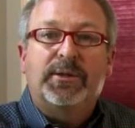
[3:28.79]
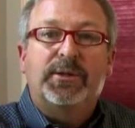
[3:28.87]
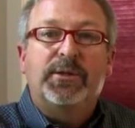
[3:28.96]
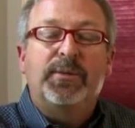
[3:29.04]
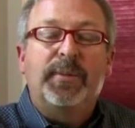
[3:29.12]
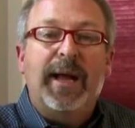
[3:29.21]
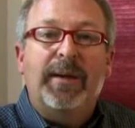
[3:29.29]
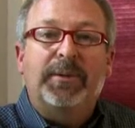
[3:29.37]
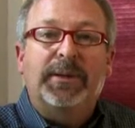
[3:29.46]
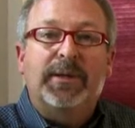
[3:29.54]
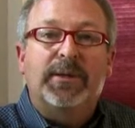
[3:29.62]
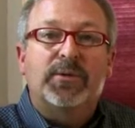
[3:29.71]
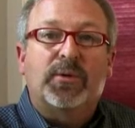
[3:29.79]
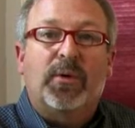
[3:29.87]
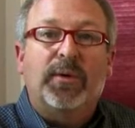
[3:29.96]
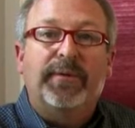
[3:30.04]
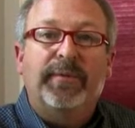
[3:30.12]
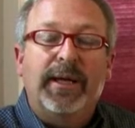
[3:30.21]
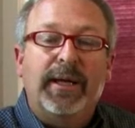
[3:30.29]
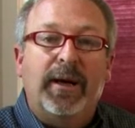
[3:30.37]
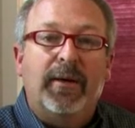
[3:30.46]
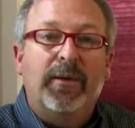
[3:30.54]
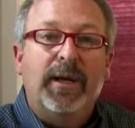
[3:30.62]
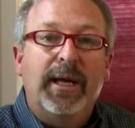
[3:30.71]
to be able to control the
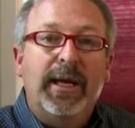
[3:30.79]
video.